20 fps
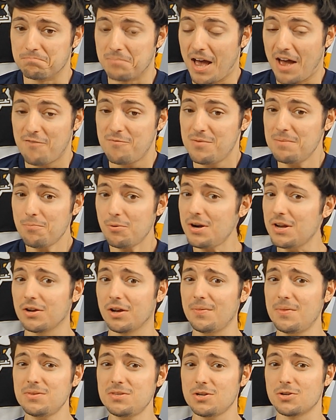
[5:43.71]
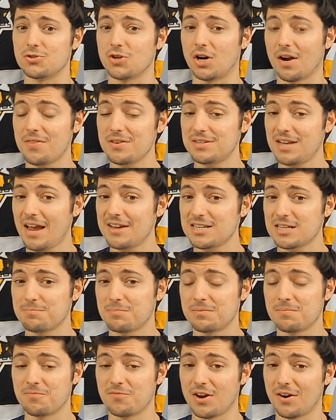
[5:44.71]
have been pretty good this year. Jonathan Toews has
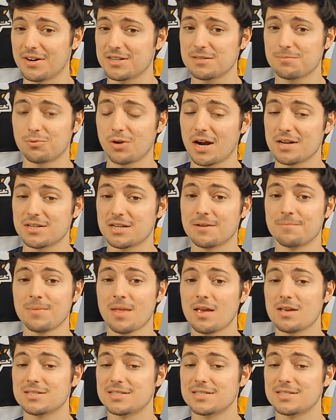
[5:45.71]
been very surprising.